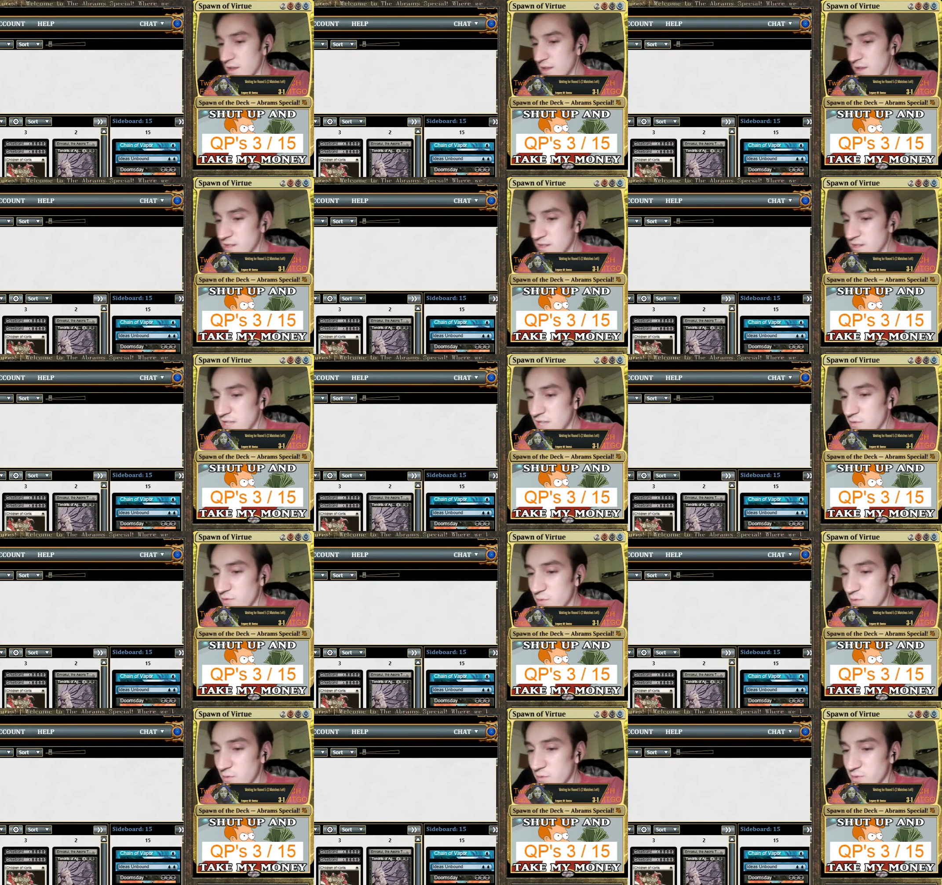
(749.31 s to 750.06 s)
Same
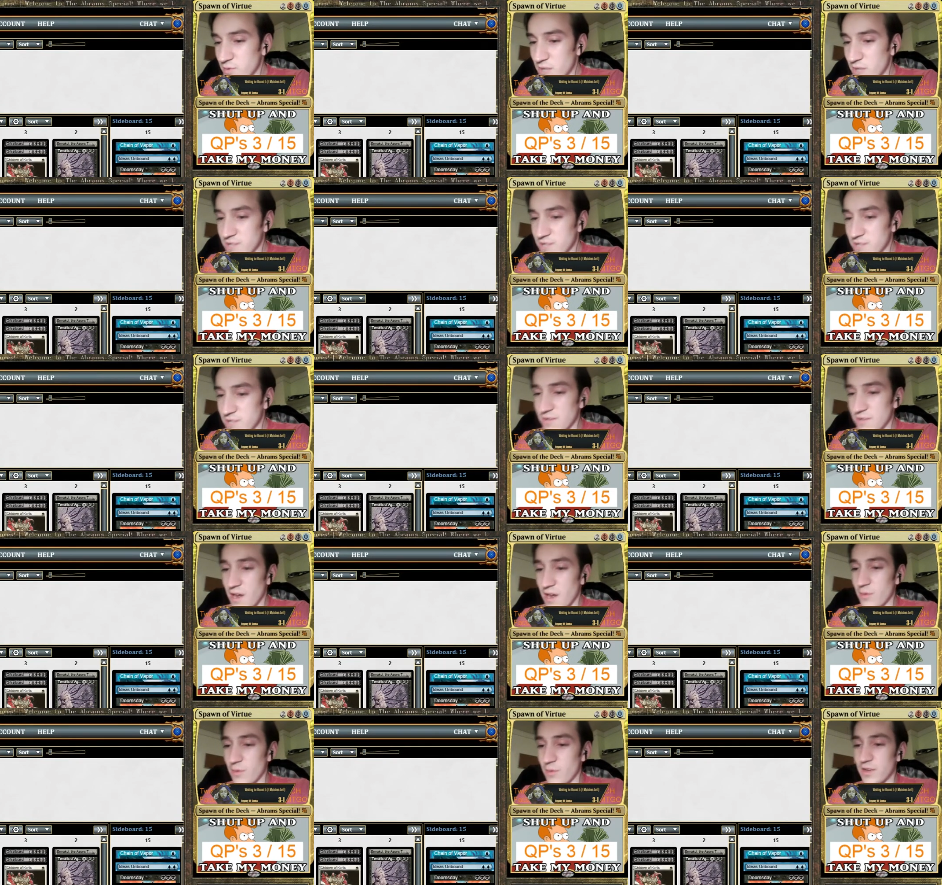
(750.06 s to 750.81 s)
for perspective,
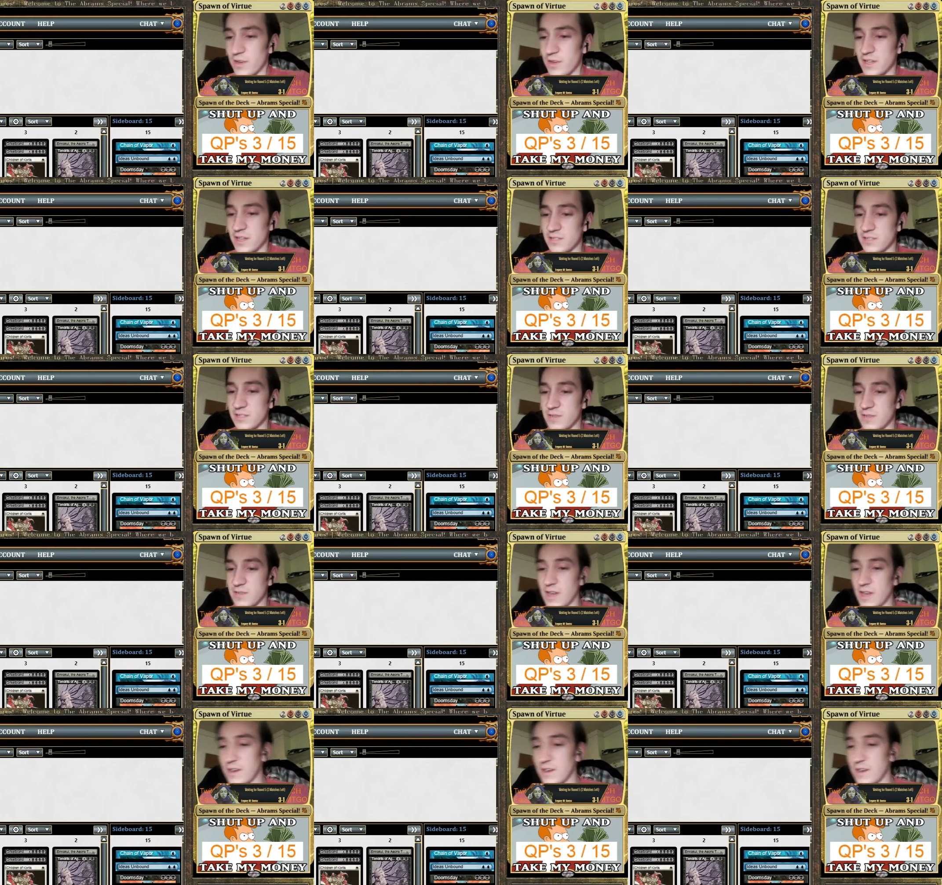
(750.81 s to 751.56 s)
combo decks
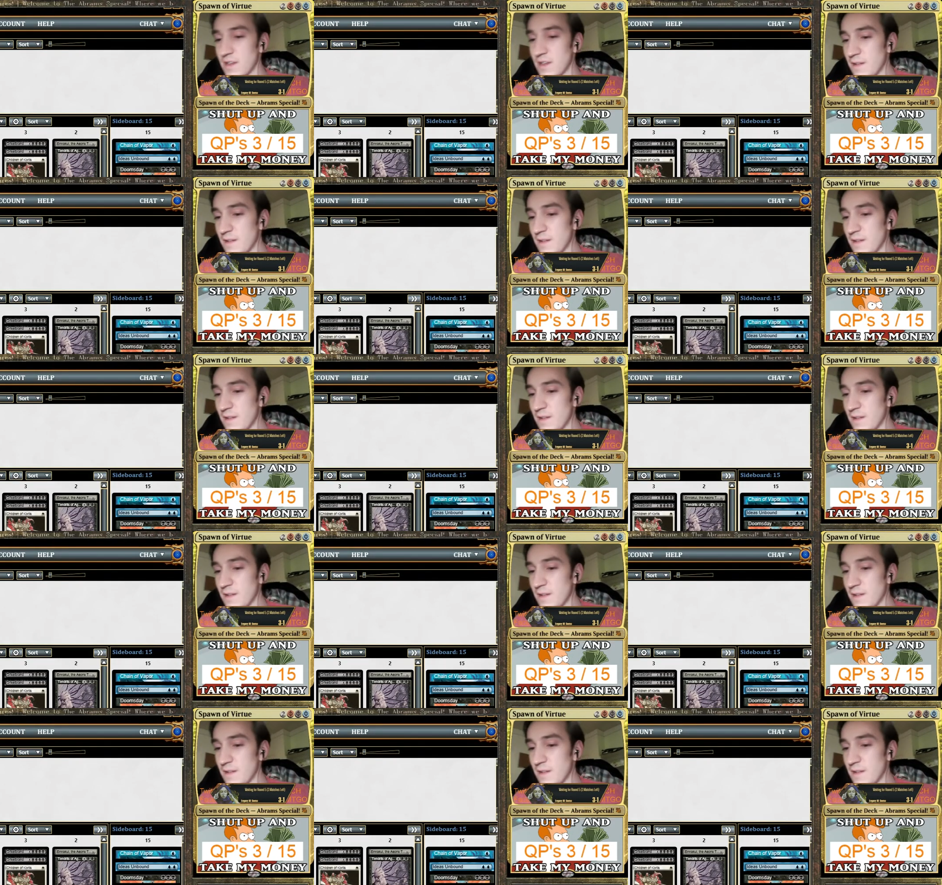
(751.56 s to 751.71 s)
are